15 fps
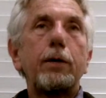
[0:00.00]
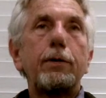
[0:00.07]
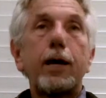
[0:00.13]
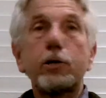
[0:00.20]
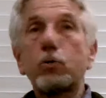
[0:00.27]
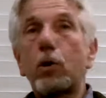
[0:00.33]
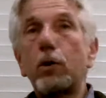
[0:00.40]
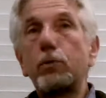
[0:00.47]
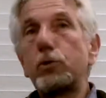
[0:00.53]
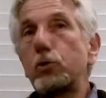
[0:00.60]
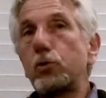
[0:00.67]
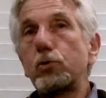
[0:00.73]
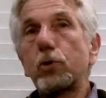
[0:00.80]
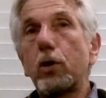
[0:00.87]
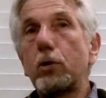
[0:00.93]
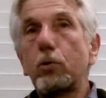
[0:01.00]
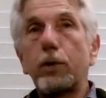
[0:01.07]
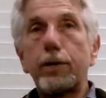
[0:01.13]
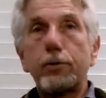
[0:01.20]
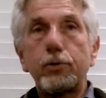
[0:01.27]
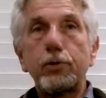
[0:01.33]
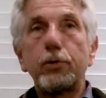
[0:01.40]
That's why it was used all the way
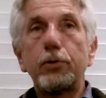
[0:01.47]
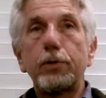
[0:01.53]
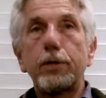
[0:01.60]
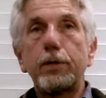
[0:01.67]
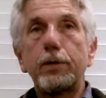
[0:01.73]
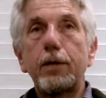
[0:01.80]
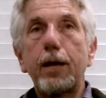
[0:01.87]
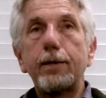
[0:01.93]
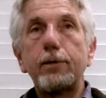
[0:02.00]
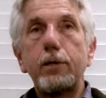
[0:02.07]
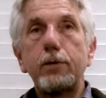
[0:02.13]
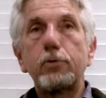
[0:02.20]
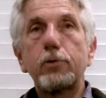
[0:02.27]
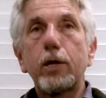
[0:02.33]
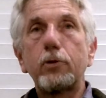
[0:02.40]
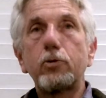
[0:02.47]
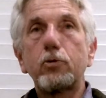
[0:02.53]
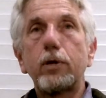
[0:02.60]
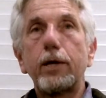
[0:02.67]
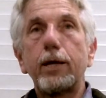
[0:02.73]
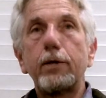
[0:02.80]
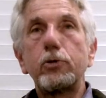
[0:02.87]
until the 19th
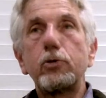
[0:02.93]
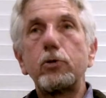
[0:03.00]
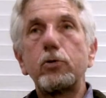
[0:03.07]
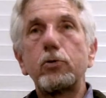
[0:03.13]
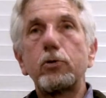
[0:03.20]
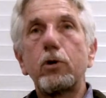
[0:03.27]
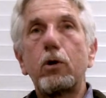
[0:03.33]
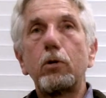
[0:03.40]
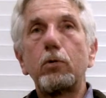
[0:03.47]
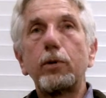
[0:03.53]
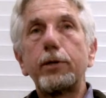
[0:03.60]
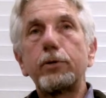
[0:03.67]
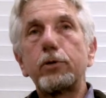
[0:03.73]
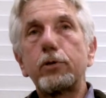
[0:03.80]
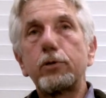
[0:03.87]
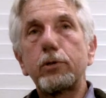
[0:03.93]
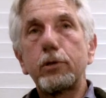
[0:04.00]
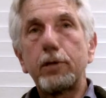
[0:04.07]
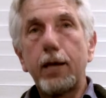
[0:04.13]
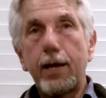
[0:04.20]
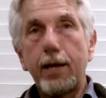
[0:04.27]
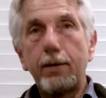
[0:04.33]
century and is used all the way to
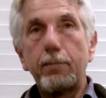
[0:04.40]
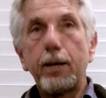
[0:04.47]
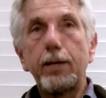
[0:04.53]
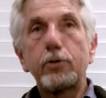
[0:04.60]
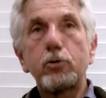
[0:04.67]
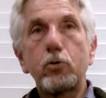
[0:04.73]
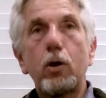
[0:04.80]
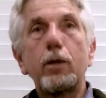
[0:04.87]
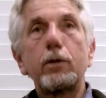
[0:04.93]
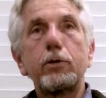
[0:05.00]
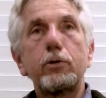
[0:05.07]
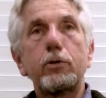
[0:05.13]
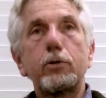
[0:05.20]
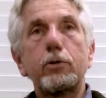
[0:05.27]
today by astrologers.